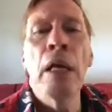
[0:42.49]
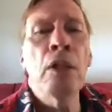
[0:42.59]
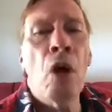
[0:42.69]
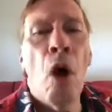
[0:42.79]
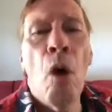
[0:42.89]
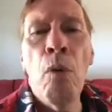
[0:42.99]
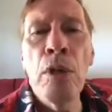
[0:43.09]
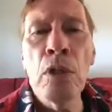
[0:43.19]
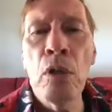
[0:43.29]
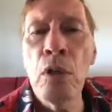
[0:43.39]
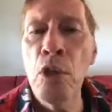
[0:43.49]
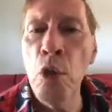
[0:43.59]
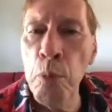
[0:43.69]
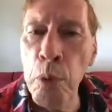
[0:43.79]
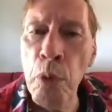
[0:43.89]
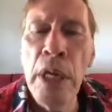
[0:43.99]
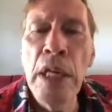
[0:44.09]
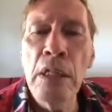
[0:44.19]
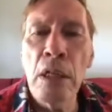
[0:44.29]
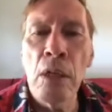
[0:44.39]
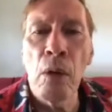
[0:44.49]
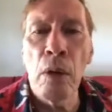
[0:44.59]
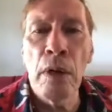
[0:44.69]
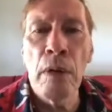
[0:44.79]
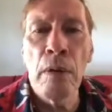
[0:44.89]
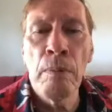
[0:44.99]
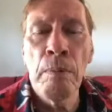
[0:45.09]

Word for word: It's always good to praise the Lord.